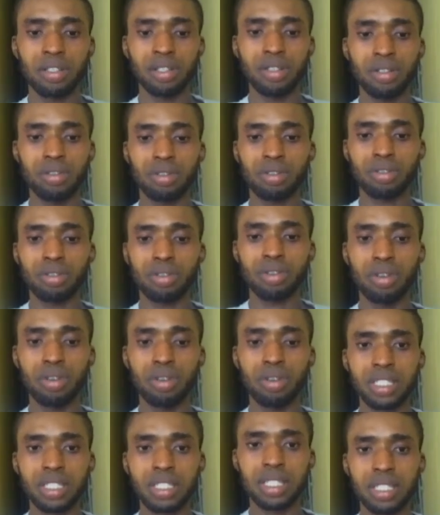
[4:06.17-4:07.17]
you
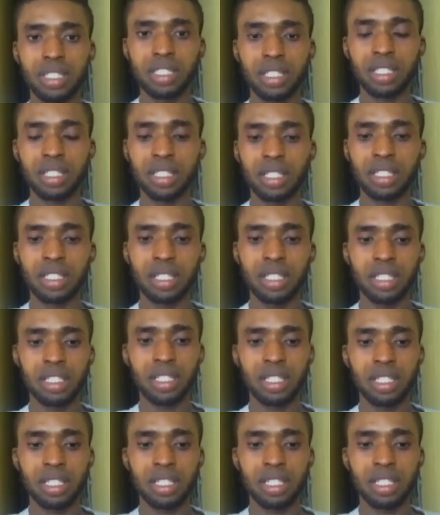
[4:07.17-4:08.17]
got
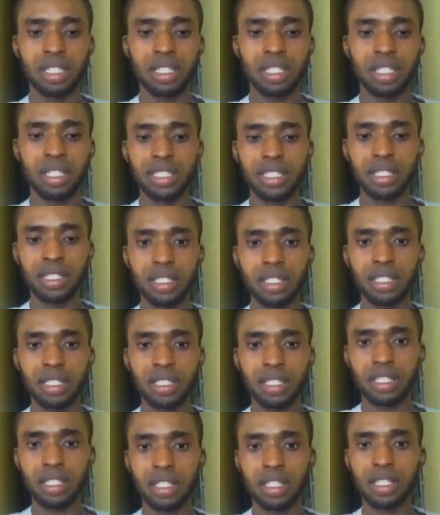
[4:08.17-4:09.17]
it right.
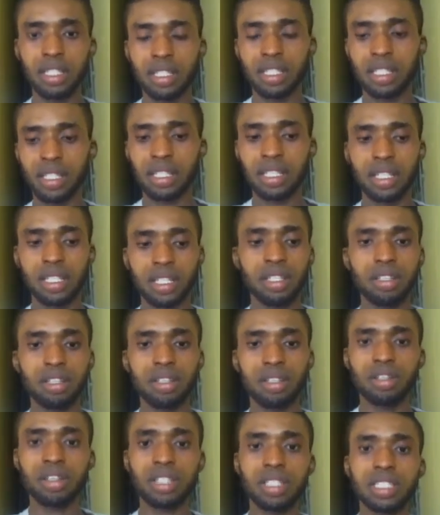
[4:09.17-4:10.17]
You
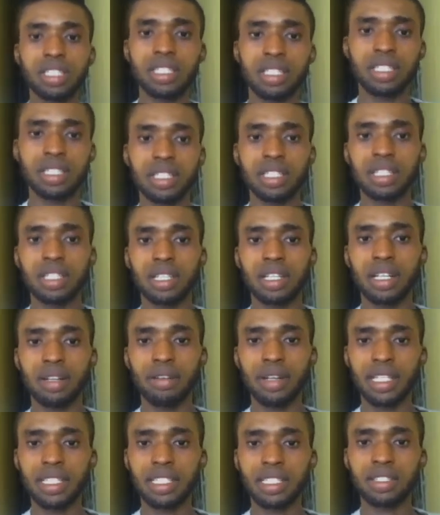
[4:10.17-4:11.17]
got it
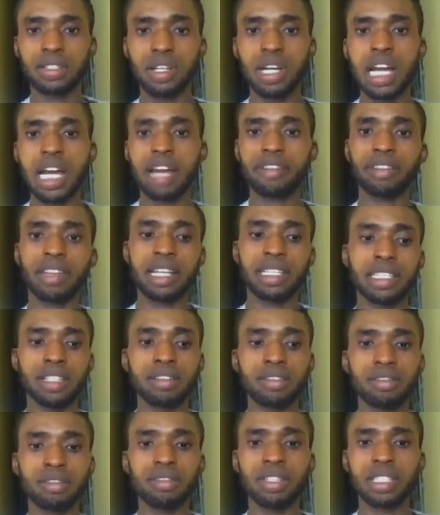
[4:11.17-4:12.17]
right. So after I say
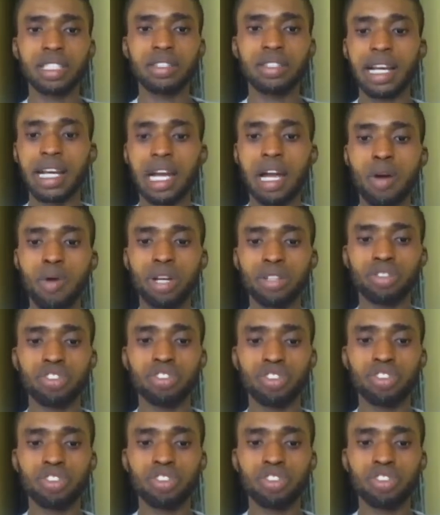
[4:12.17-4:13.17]
you got it right, I want to
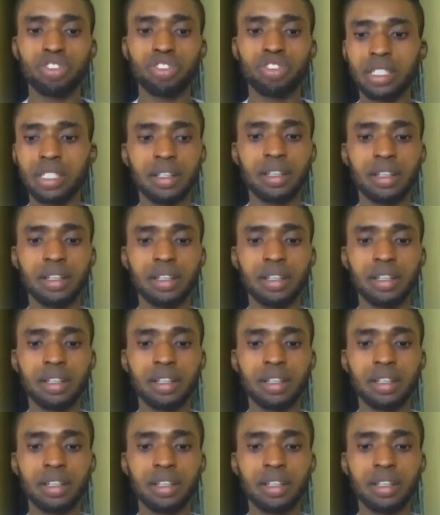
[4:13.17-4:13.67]
print the